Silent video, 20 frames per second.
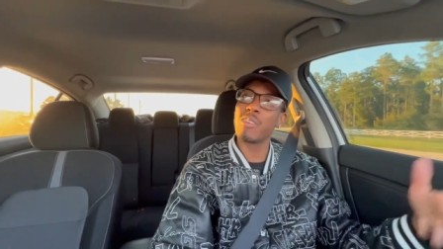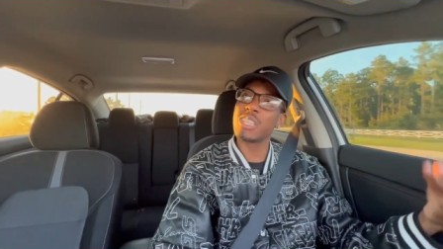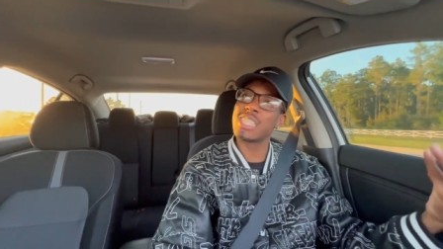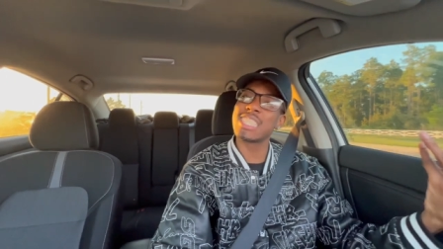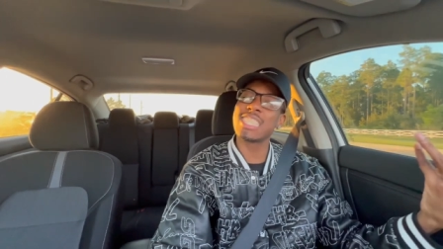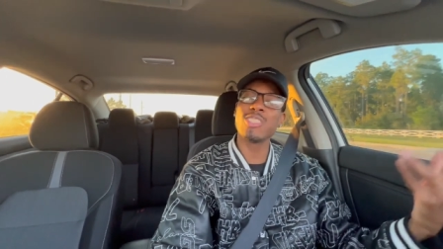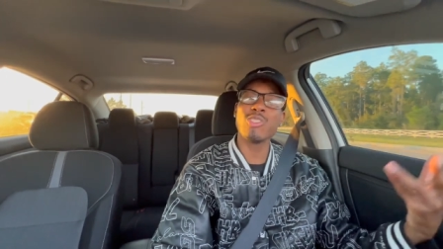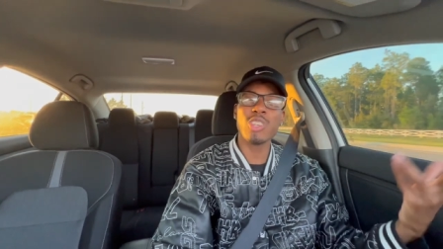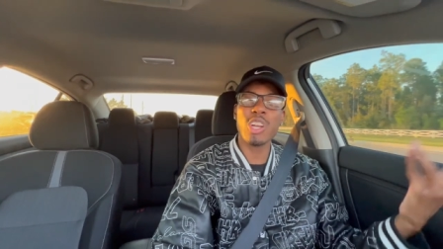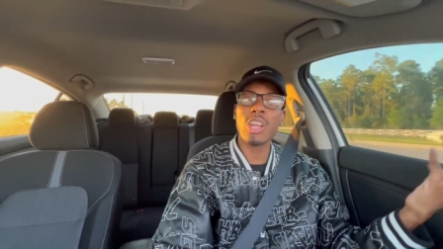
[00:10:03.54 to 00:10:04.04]
What
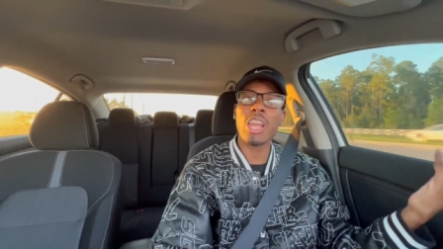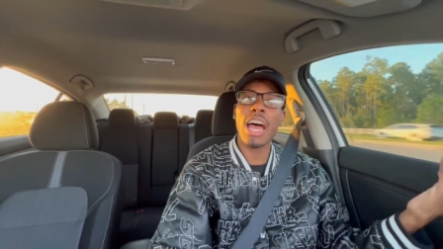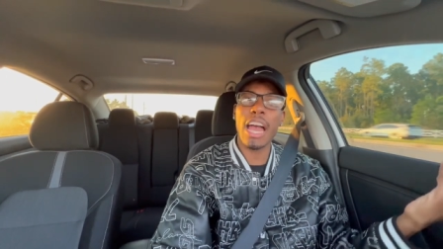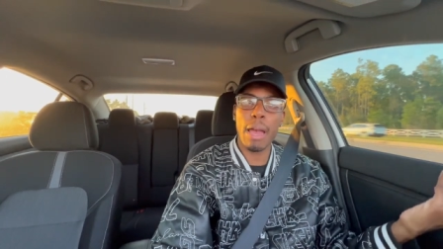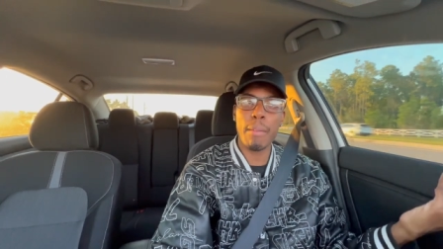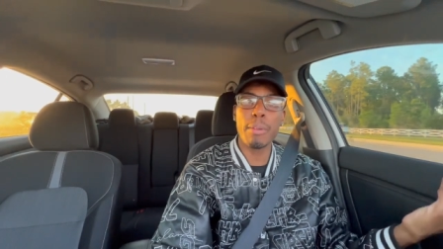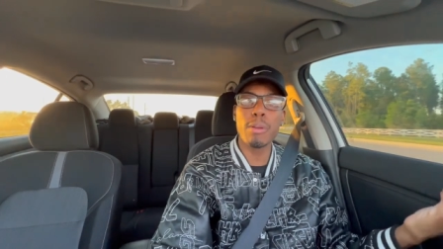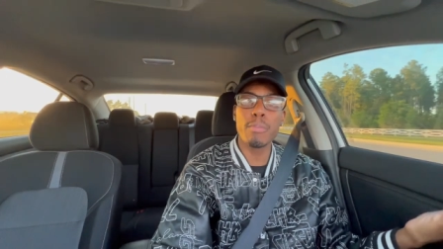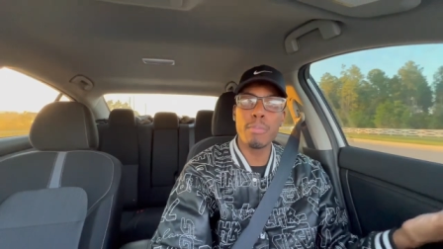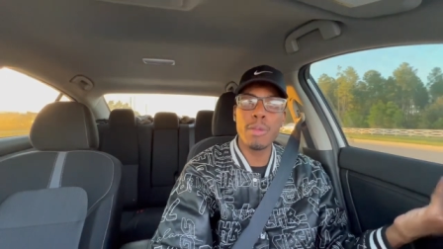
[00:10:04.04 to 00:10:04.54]
you, you know like
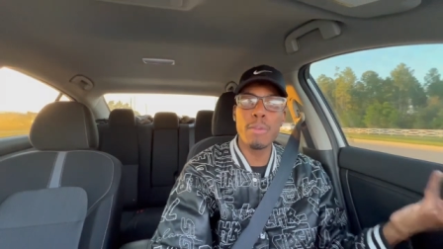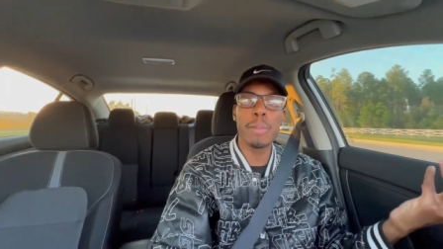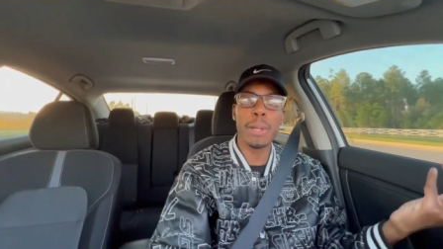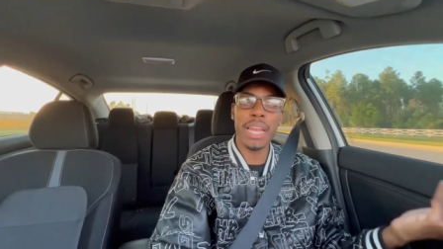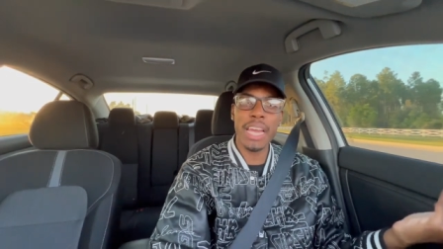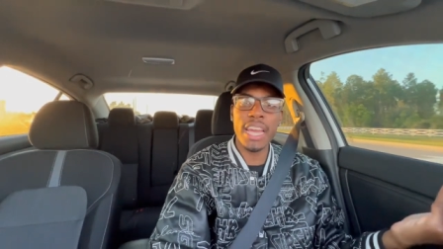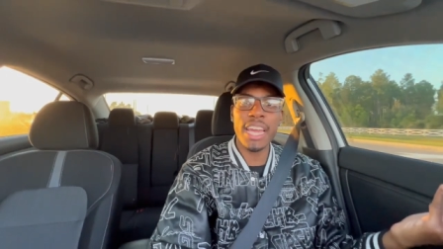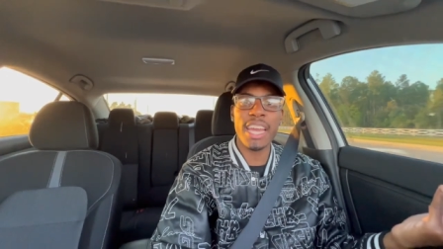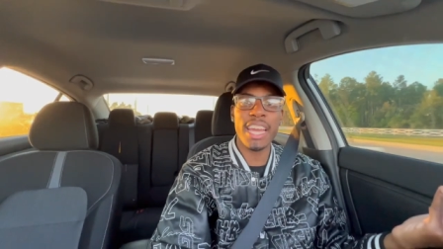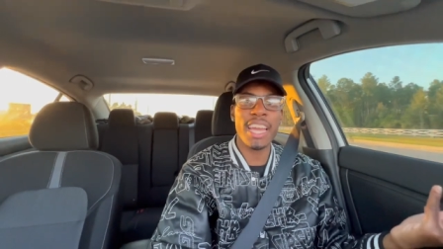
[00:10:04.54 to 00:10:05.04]
how people be
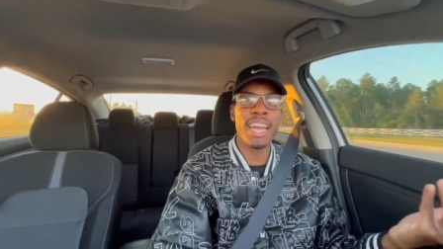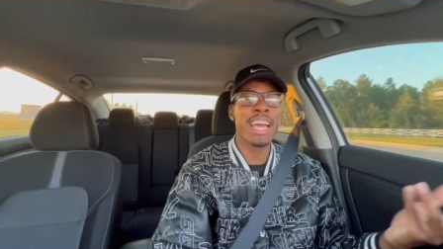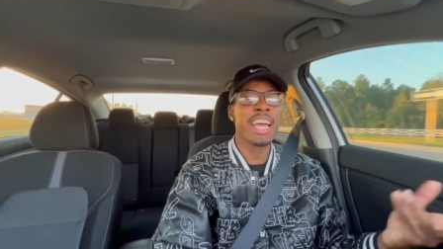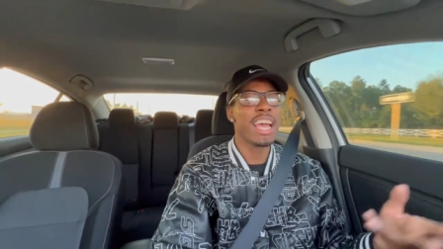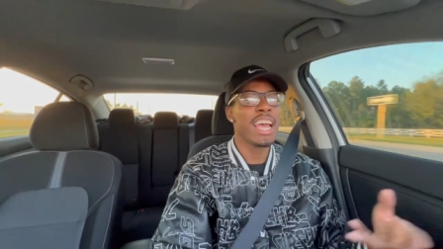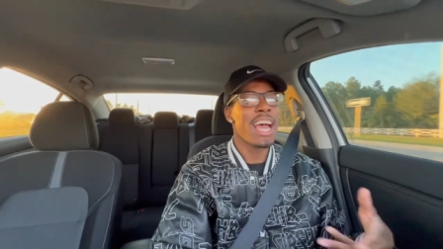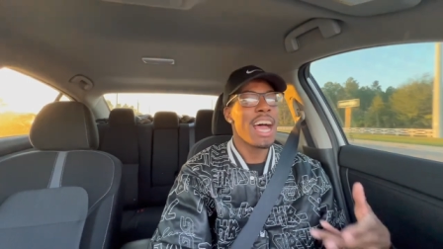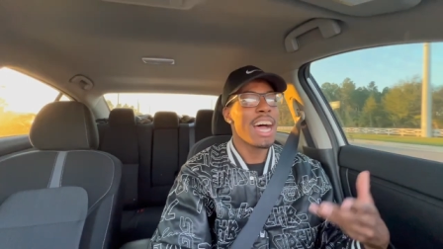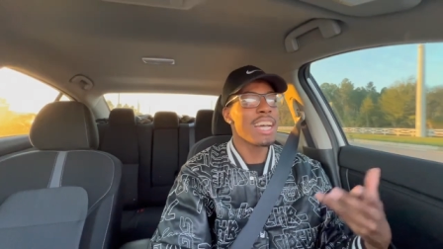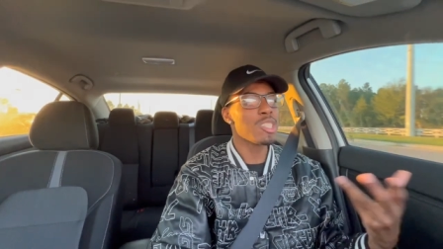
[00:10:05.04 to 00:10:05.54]
playing.
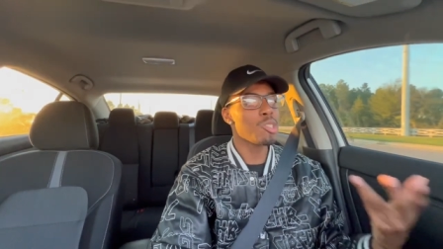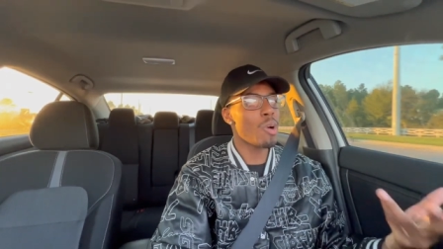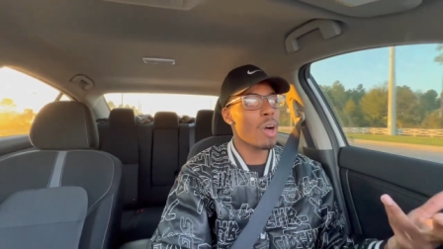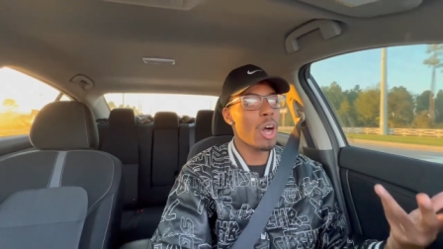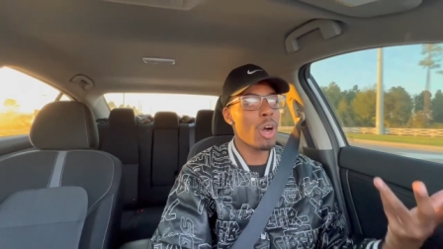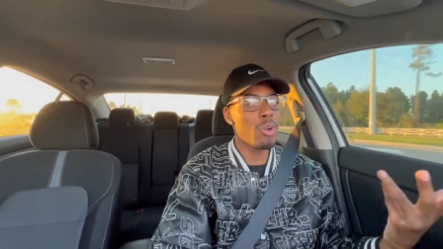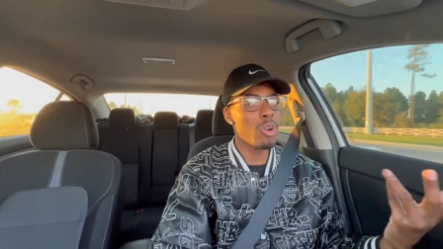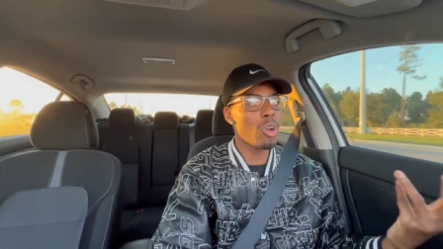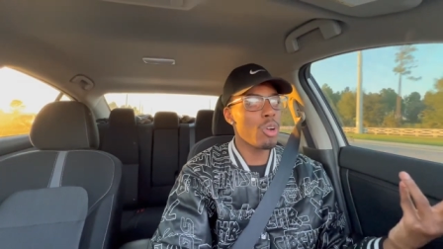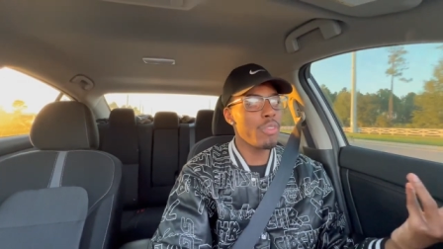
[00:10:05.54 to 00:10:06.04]
So
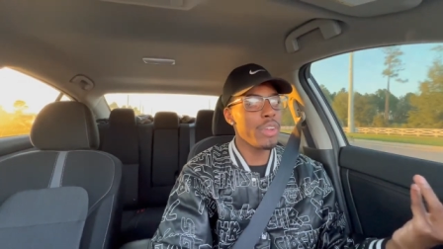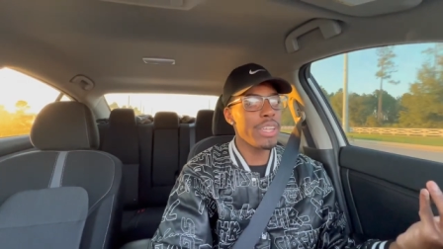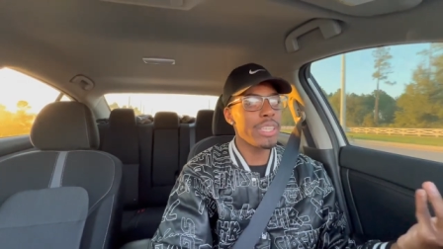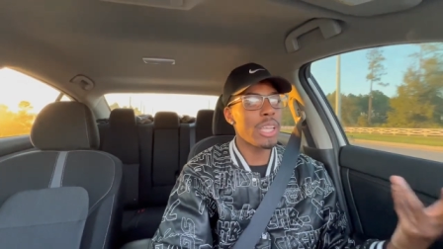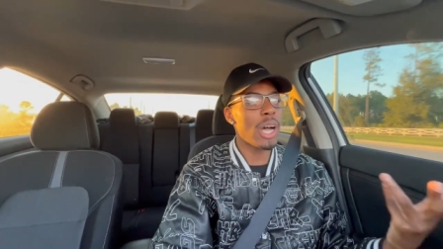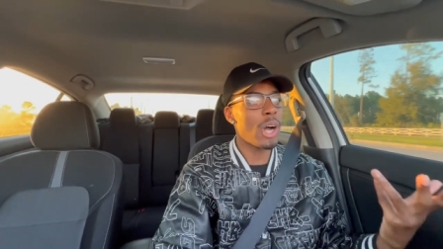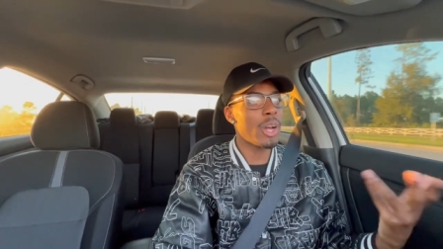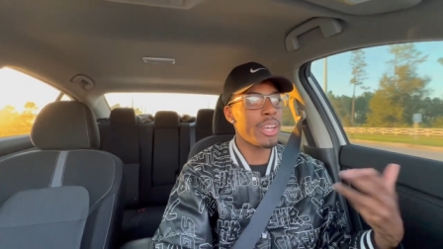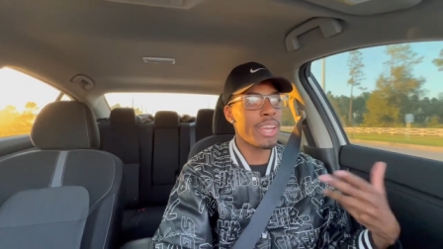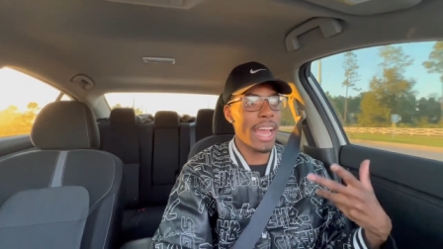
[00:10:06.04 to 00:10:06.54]
I don't know if he
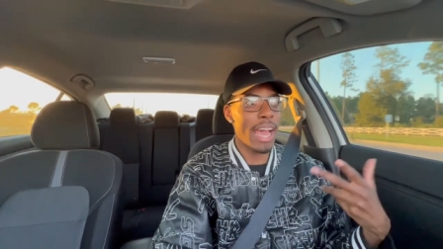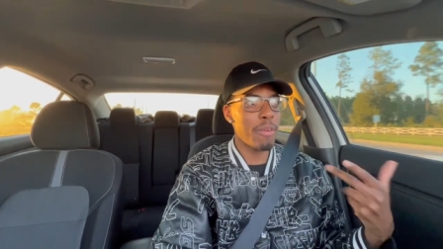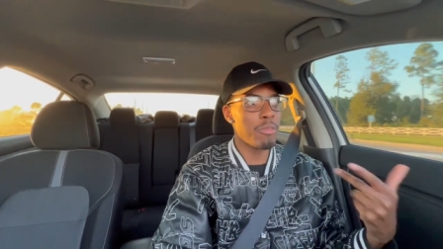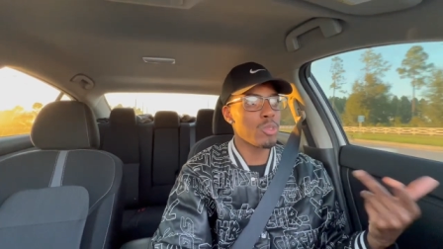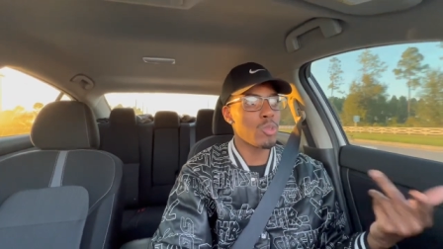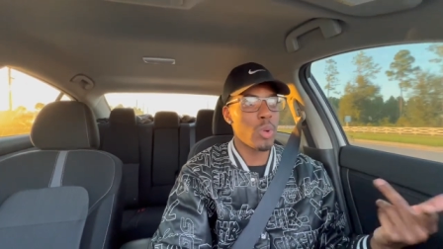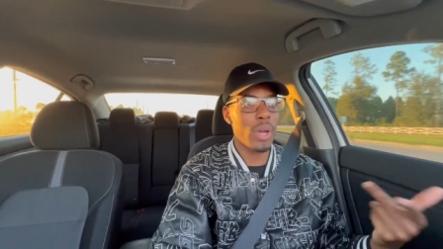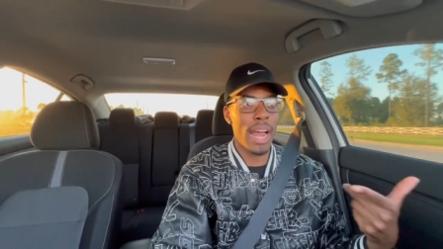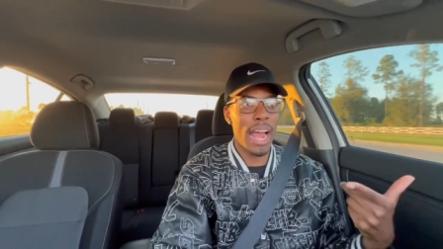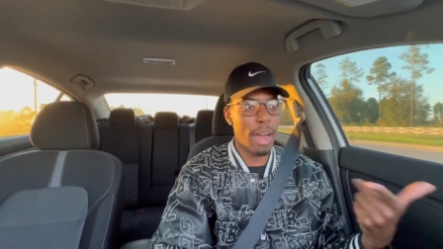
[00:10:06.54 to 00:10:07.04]
thought that
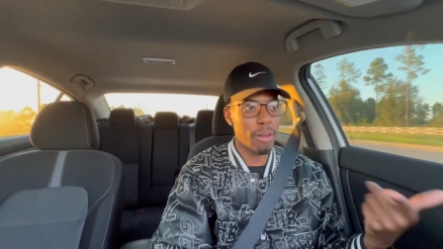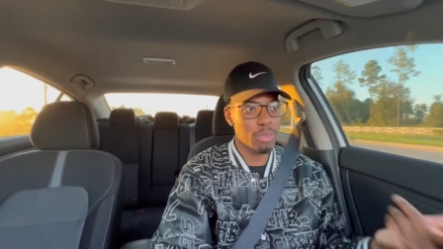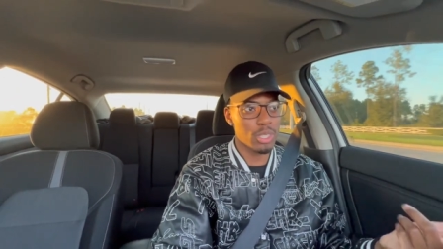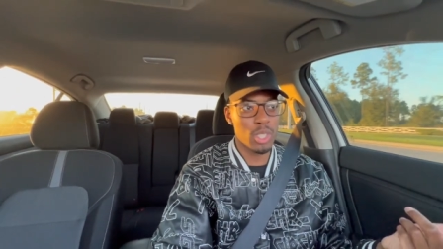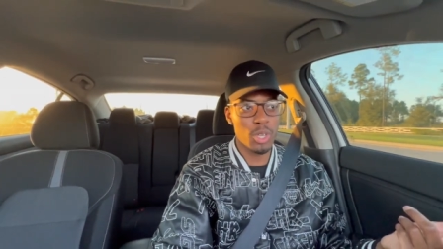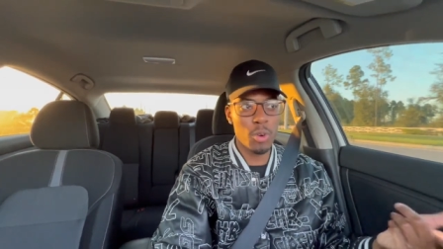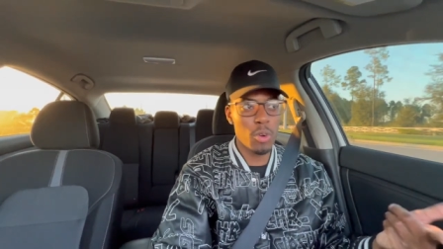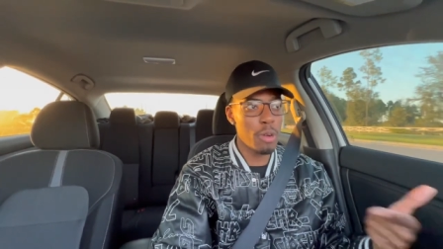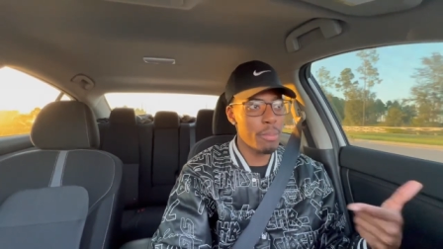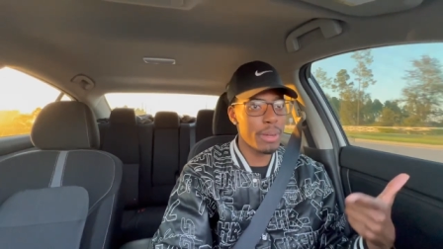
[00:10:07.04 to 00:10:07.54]
was what I was
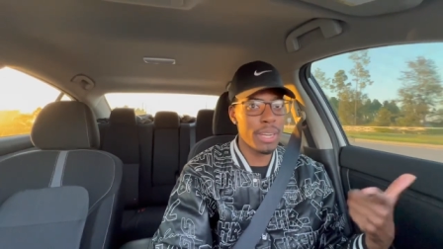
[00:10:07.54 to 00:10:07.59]
doing,